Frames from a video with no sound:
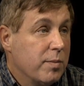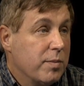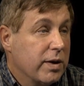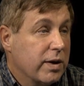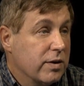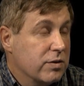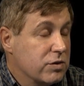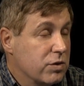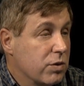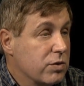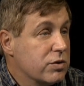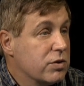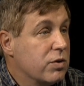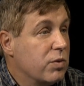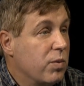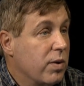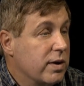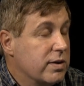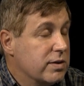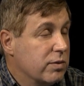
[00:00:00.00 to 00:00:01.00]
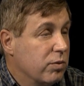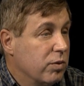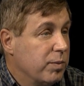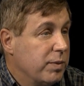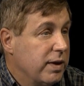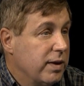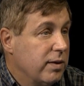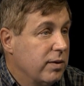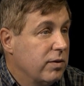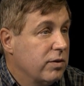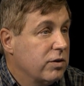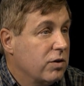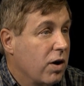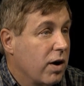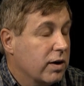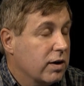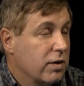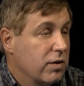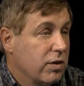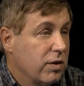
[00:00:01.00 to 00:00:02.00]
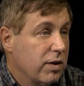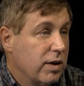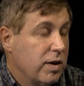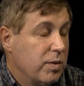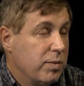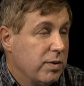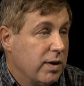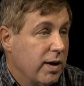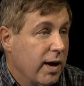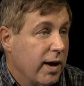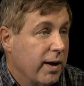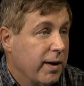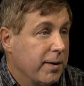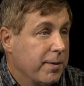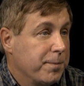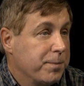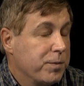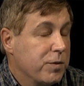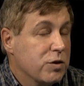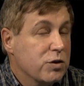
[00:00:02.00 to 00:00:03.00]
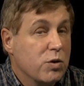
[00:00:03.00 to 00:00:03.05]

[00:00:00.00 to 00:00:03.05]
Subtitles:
because those are the ones that will be talking to the EPA. Mm-hmm.